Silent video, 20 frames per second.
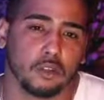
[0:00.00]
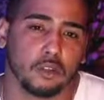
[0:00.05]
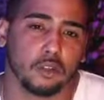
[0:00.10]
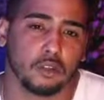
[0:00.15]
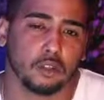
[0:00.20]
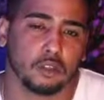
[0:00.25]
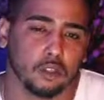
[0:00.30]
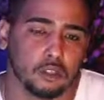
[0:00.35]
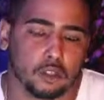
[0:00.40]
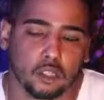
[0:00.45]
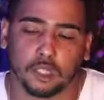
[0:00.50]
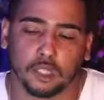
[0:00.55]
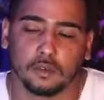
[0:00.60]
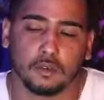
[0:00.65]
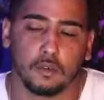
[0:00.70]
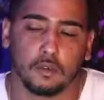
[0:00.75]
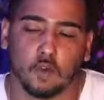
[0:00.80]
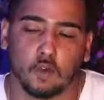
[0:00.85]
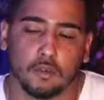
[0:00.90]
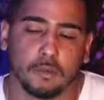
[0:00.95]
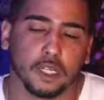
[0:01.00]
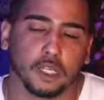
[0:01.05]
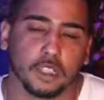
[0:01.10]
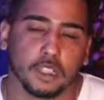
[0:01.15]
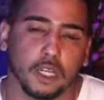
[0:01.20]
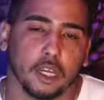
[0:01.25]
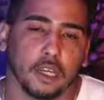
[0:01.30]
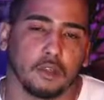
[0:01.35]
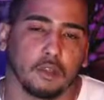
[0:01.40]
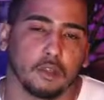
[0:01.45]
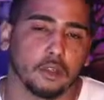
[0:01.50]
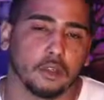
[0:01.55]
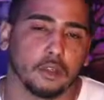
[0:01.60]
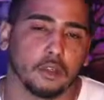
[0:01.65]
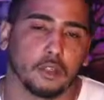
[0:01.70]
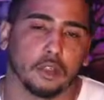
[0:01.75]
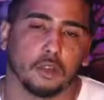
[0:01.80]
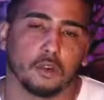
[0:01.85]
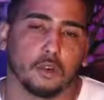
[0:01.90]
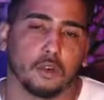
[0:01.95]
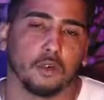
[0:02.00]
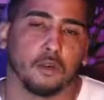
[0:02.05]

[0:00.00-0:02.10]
It's just for momentary, you know.